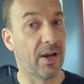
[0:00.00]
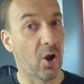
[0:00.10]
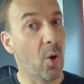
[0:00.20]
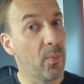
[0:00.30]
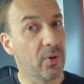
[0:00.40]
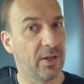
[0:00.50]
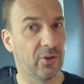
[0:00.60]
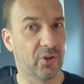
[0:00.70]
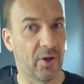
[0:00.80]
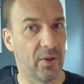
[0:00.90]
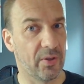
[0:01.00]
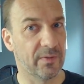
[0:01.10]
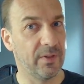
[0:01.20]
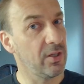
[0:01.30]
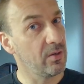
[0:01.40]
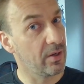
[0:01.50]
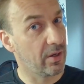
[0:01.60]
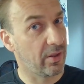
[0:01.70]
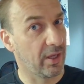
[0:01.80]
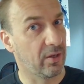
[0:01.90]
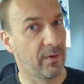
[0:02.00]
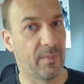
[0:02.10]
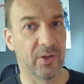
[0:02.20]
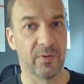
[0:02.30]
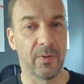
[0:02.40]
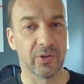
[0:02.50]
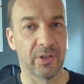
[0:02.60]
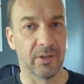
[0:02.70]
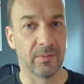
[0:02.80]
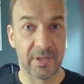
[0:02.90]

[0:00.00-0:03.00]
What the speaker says: I hope you enjoyed this video and thank you very much for watching.